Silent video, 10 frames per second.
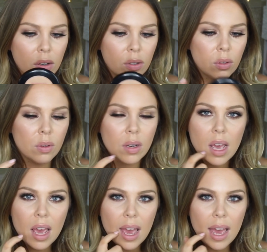not as good.
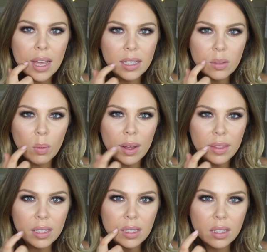Hence why
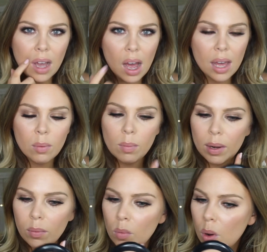this side
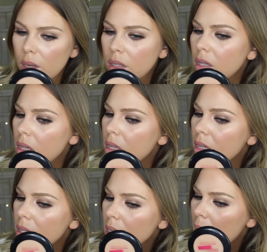went worse than
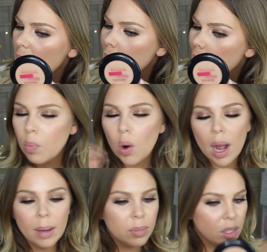this side.
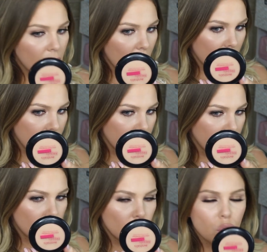Primed side
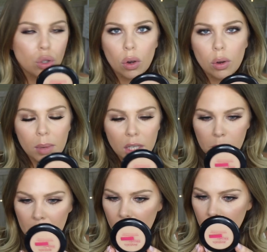is so much
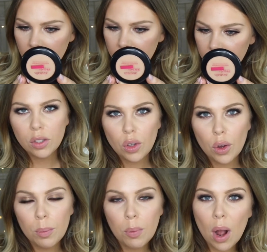better.
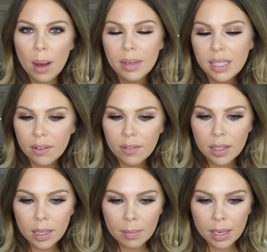So primer
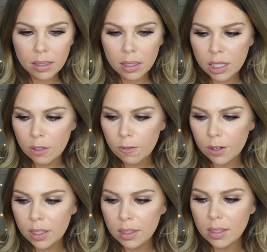definitely makes a
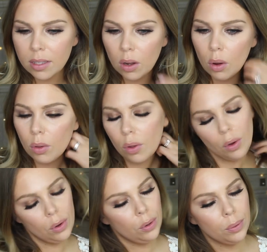difference,
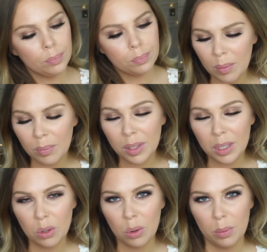although I'm
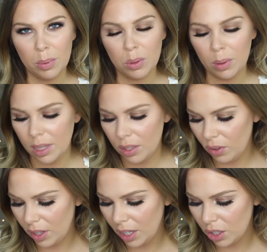really torn between this
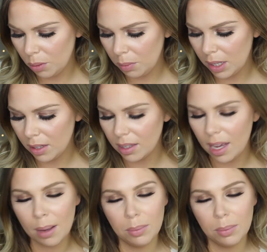foundation because I